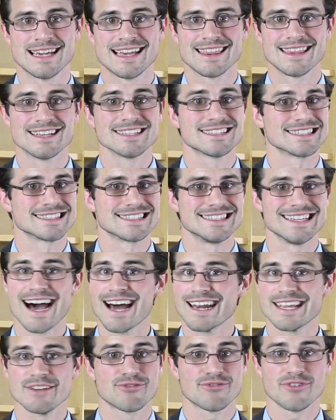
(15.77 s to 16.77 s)
This is
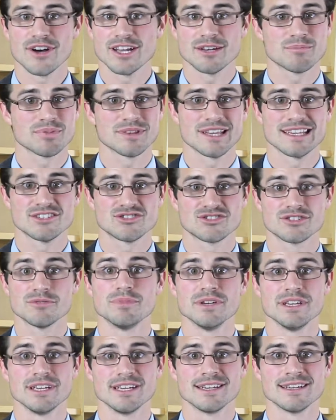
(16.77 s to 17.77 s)
not a fun place to
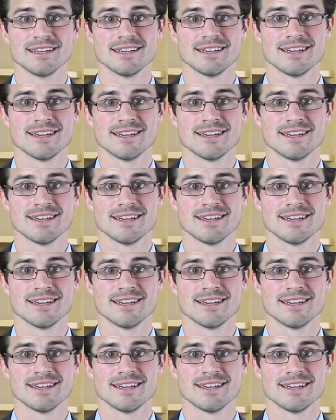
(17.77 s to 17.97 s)
be,